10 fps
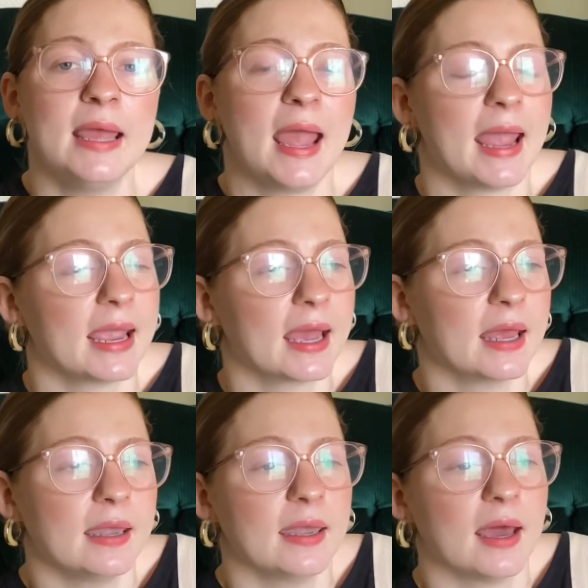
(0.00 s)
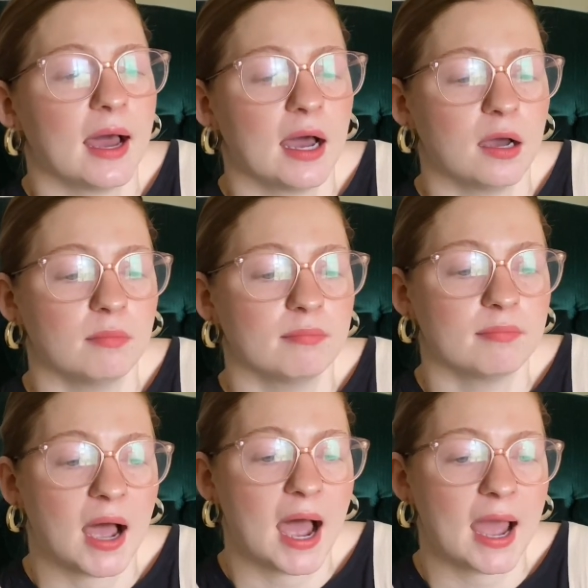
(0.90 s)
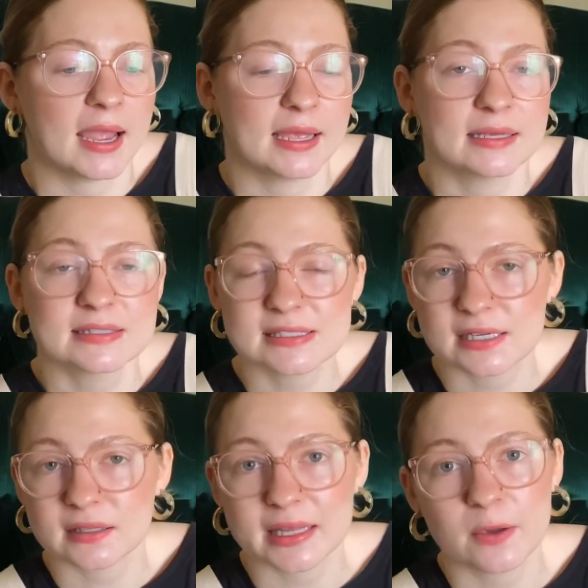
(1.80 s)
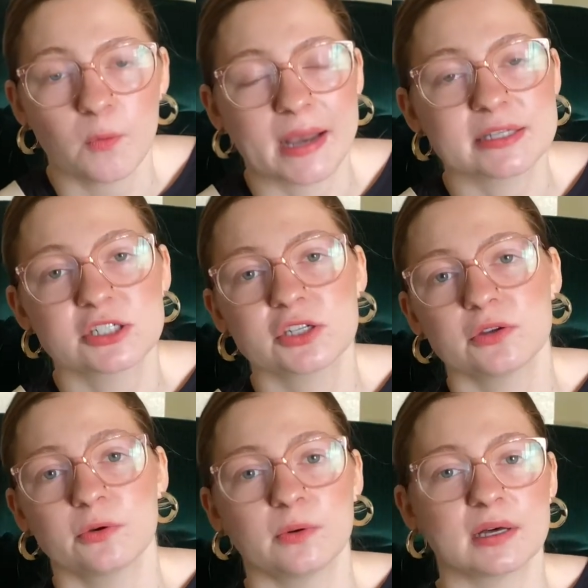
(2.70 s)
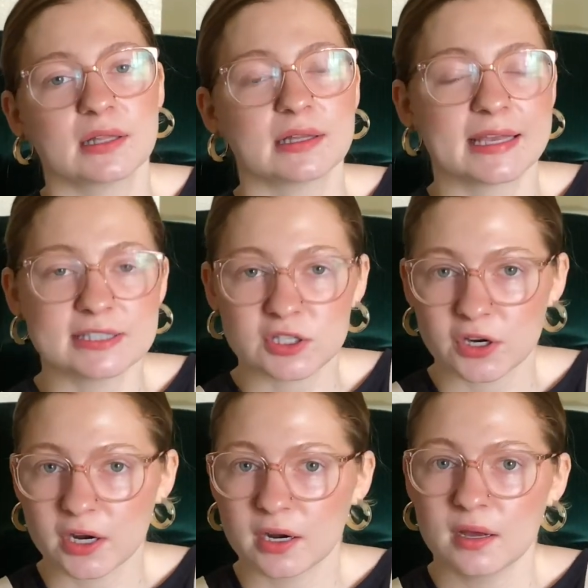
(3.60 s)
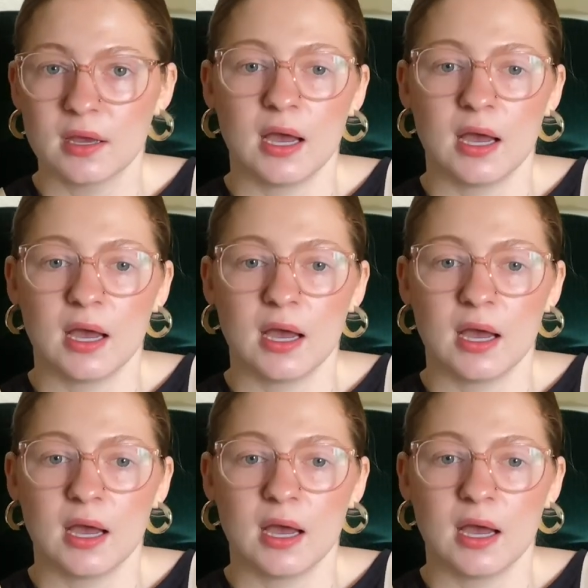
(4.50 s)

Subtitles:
And I instantly went to laser